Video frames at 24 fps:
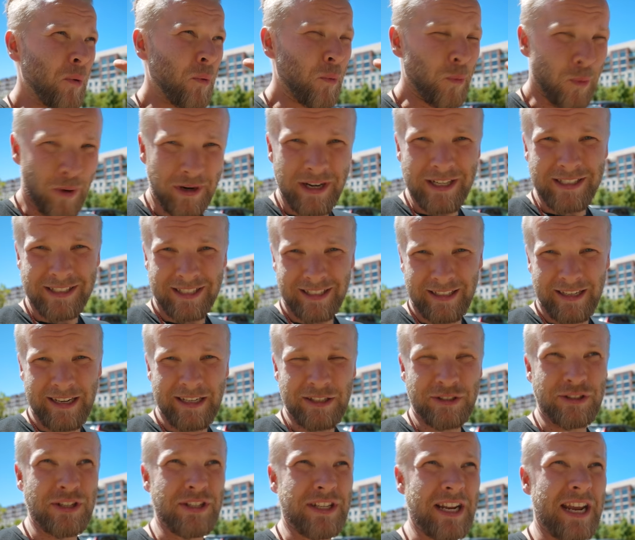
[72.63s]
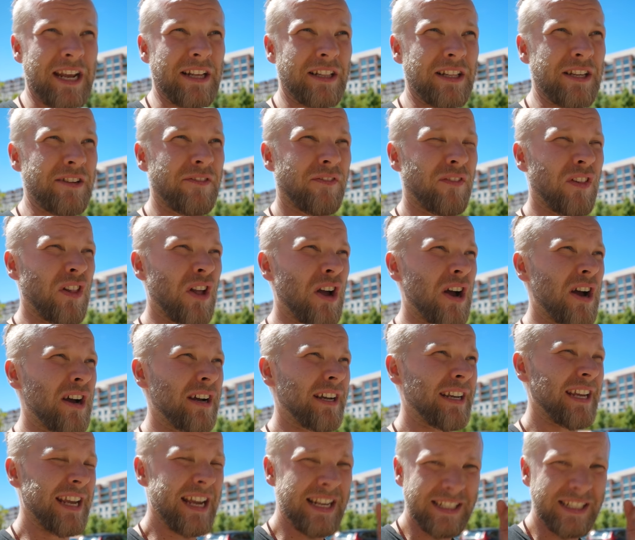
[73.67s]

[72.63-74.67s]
what it's like to daily vlog.